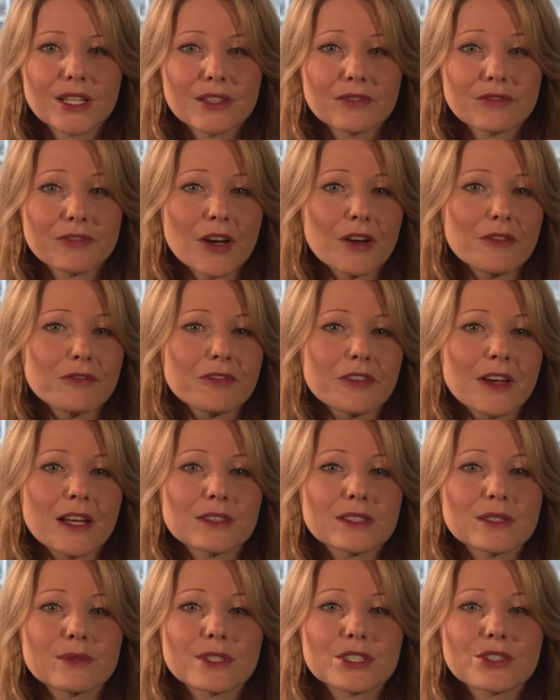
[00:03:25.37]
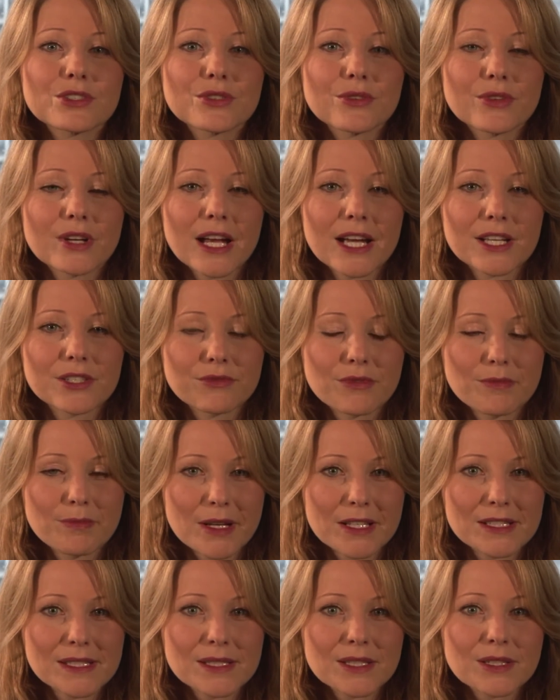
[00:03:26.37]
The firm failed to ensure it had
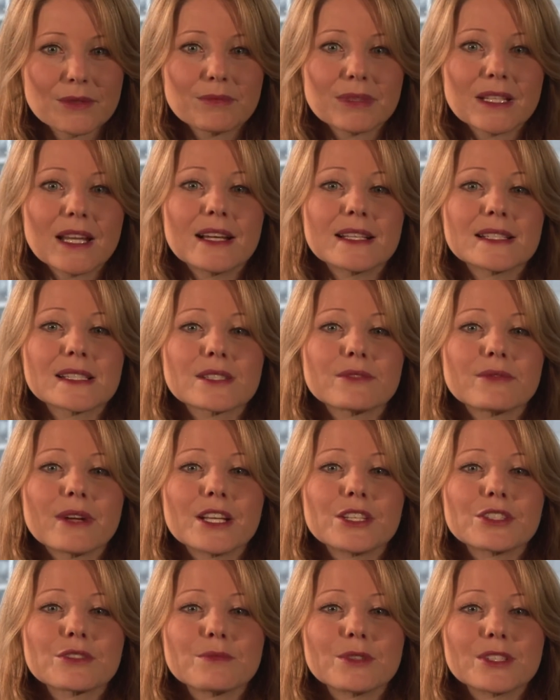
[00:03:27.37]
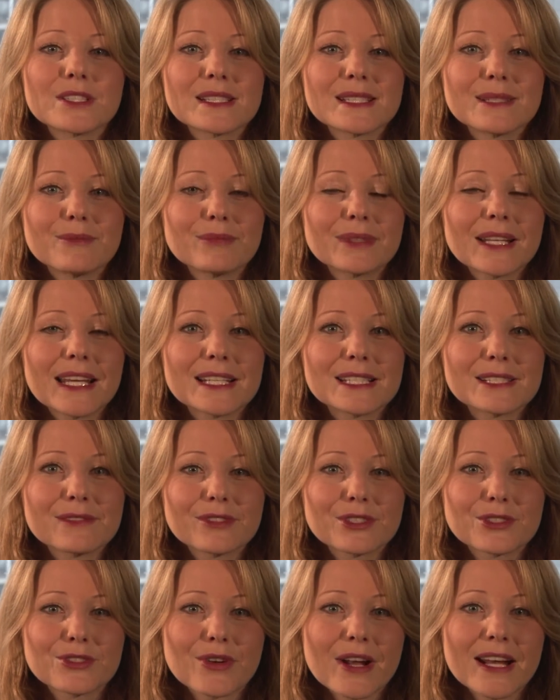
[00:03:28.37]
robust compliance arrangements in place
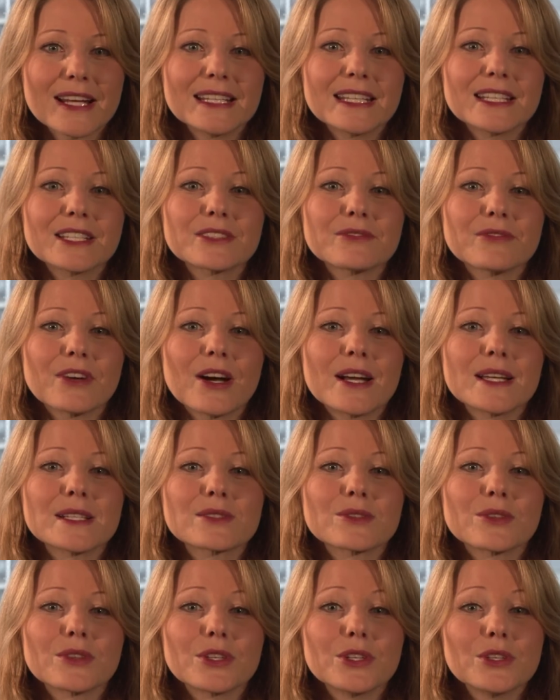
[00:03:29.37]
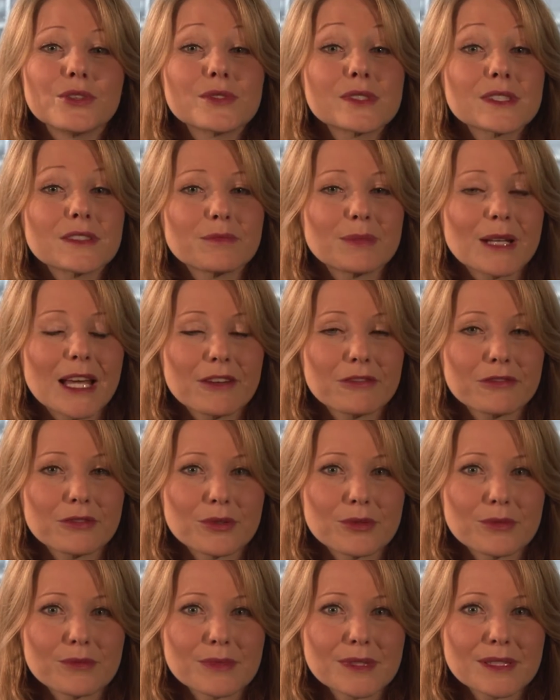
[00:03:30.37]
for training advice on the use of
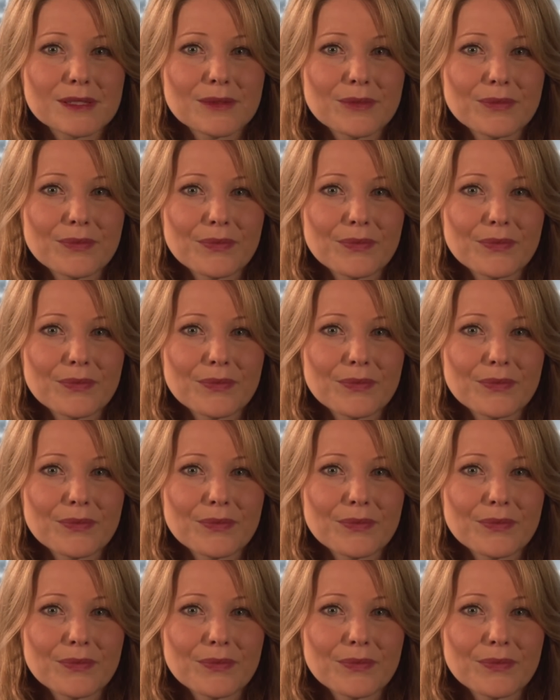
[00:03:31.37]
platforms.